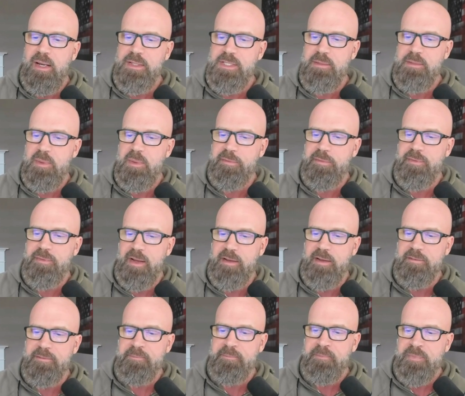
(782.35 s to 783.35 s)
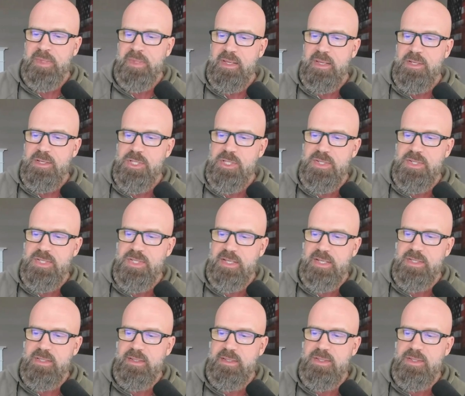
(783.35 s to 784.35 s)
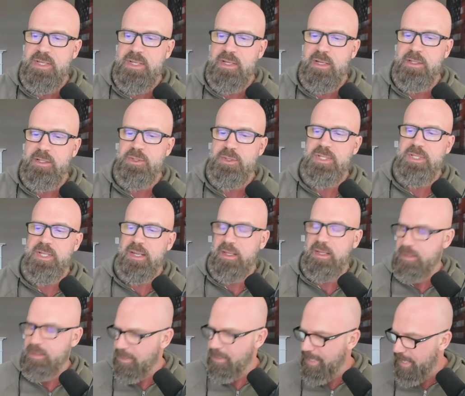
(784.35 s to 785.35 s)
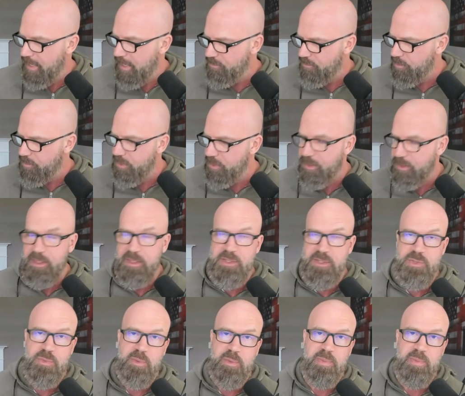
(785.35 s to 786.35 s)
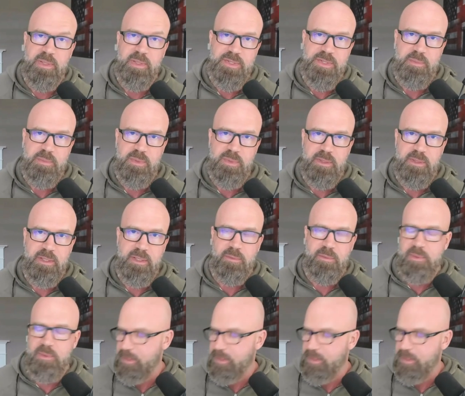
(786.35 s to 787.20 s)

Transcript: Tip number five, chase excellence and understand that everybody is replaceable in